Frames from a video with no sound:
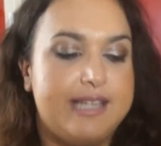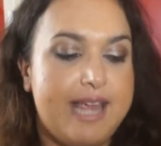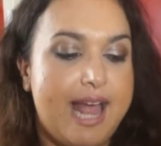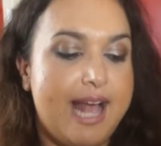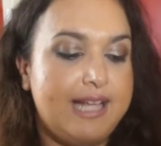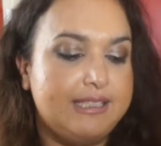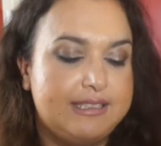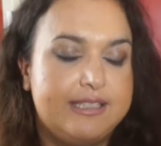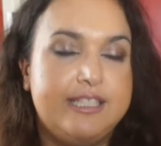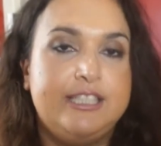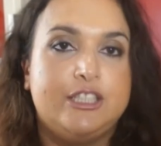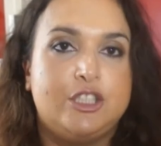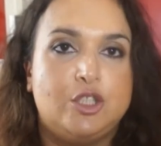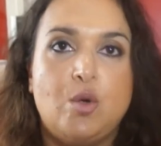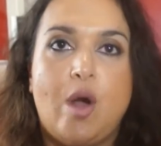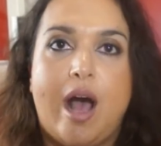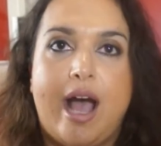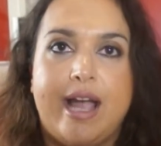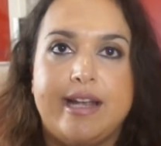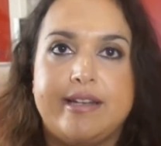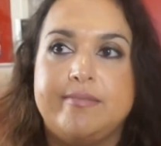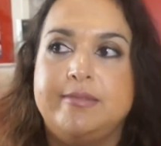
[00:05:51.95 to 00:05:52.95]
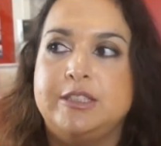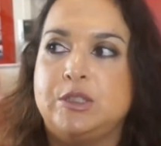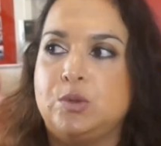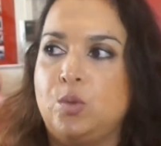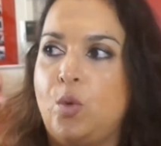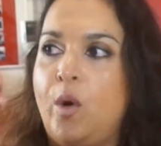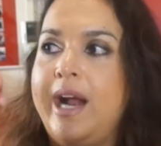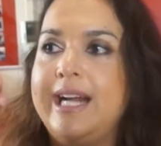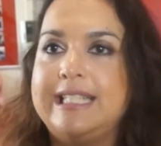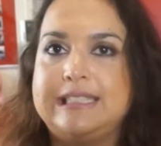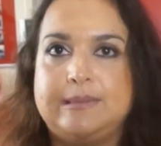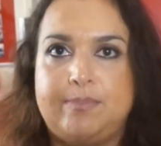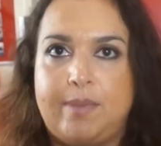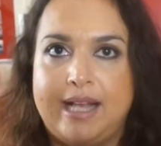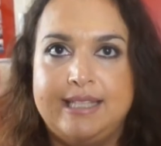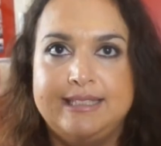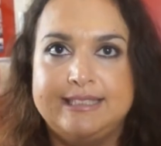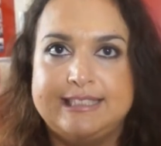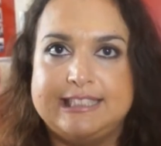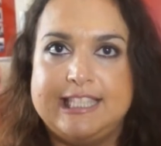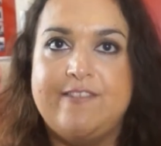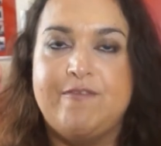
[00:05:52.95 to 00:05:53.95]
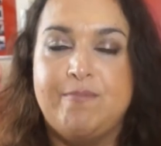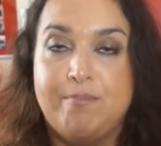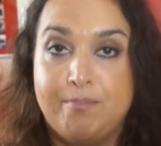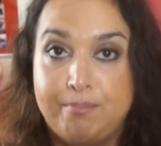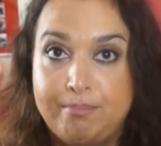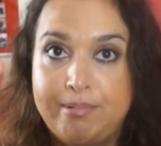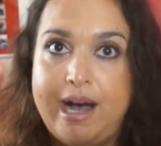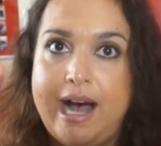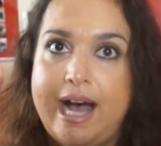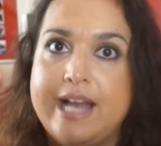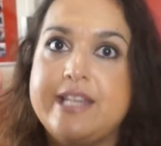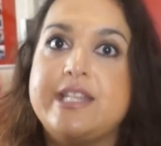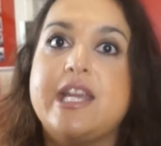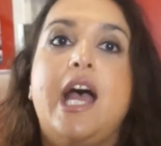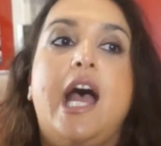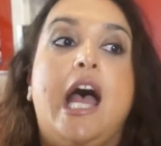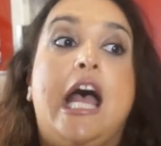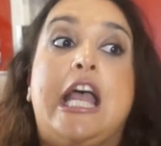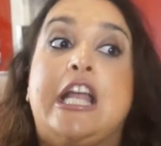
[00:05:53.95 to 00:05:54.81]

Yes, these two items were expensive, but